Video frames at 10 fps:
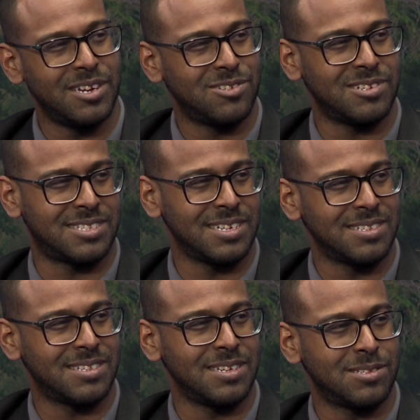
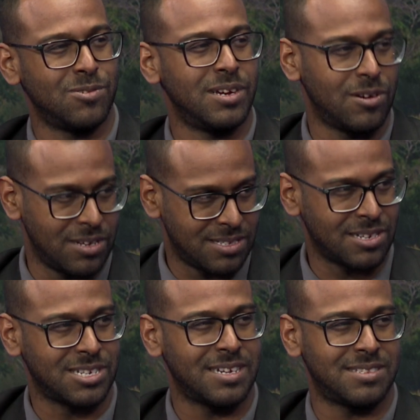interesting things going on,
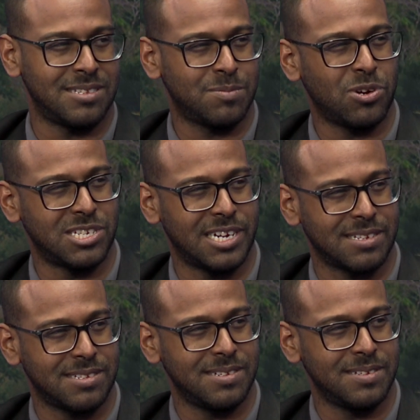such as this project.